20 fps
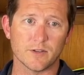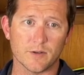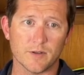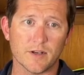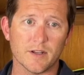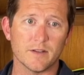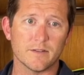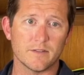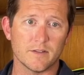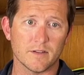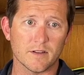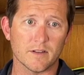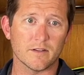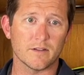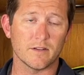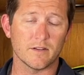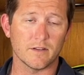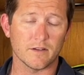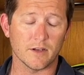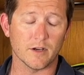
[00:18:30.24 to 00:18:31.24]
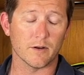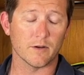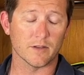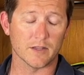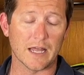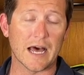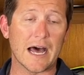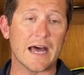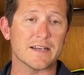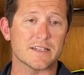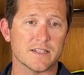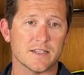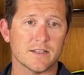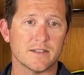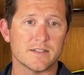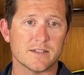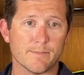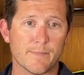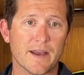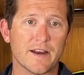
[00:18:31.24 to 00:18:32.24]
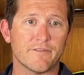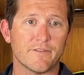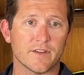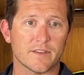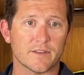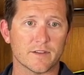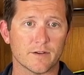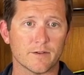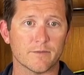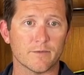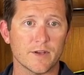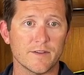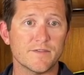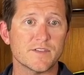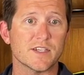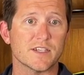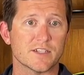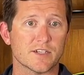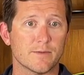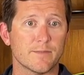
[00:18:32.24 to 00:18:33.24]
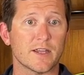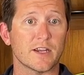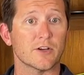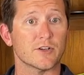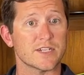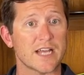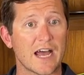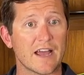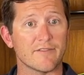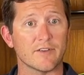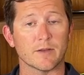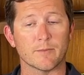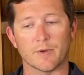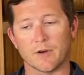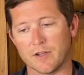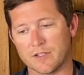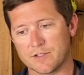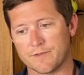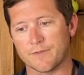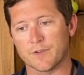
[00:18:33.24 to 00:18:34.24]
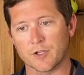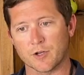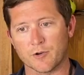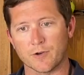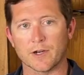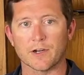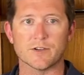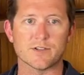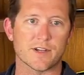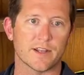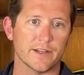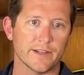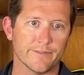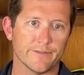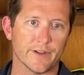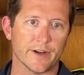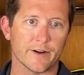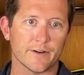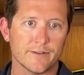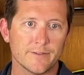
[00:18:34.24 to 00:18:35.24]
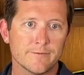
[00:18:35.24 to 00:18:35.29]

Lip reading: a lot to benefit the reef system that you're diving, but also for the critters that live there.